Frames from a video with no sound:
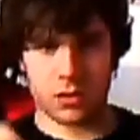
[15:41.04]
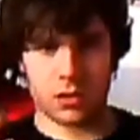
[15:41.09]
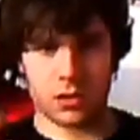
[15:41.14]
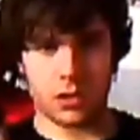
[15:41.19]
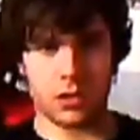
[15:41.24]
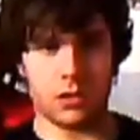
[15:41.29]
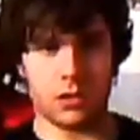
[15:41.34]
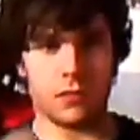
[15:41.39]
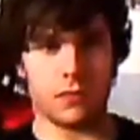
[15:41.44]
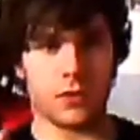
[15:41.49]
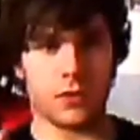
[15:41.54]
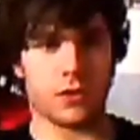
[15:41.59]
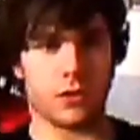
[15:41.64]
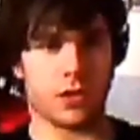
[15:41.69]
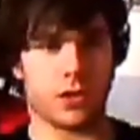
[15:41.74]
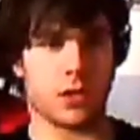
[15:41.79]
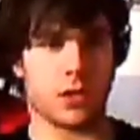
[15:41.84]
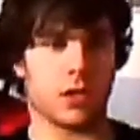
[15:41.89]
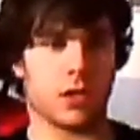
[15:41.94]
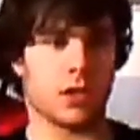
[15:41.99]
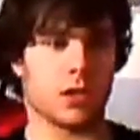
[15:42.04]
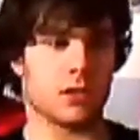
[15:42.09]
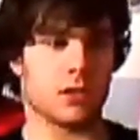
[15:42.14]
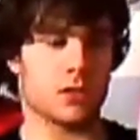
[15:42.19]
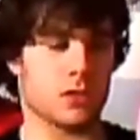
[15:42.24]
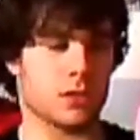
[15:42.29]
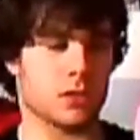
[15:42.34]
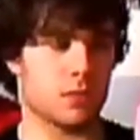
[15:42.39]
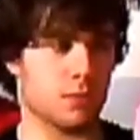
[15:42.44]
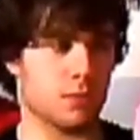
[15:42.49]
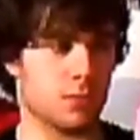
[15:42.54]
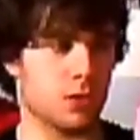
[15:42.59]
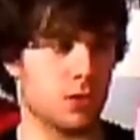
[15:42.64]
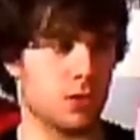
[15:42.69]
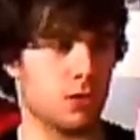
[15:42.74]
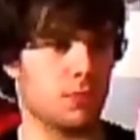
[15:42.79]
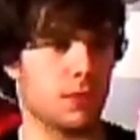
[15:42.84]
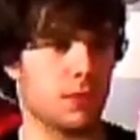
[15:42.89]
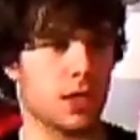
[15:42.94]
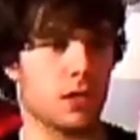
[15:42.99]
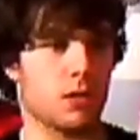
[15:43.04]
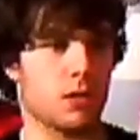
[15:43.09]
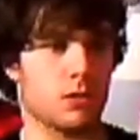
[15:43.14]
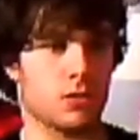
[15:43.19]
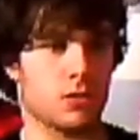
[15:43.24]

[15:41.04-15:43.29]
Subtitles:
other thing is, you know,